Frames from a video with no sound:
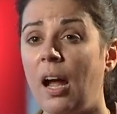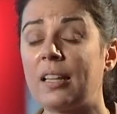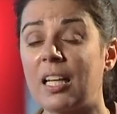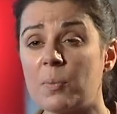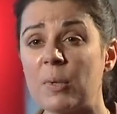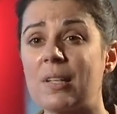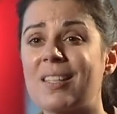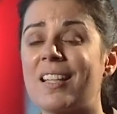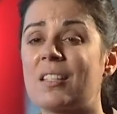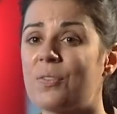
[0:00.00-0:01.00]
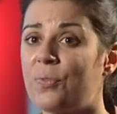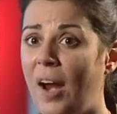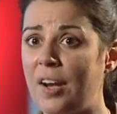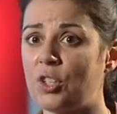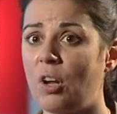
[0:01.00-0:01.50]
And that's because that's
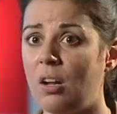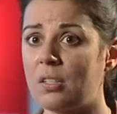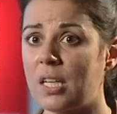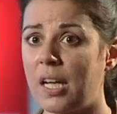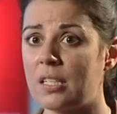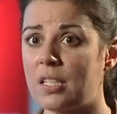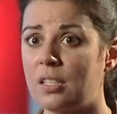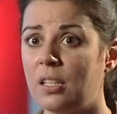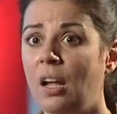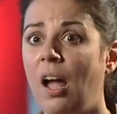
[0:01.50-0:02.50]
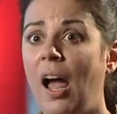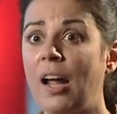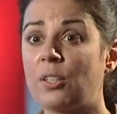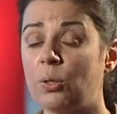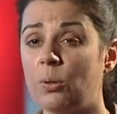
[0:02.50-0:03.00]
fresh content,
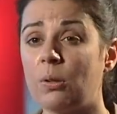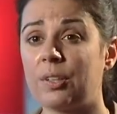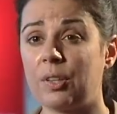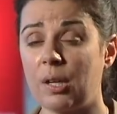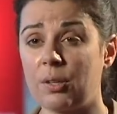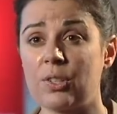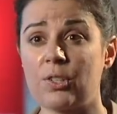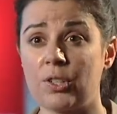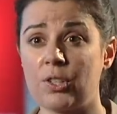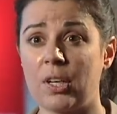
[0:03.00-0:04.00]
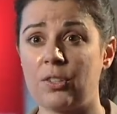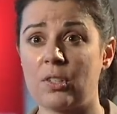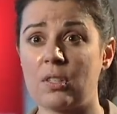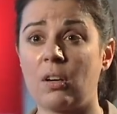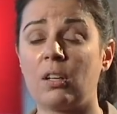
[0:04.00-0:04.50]
and Google and the other search
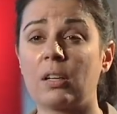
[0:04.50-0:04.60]
engines are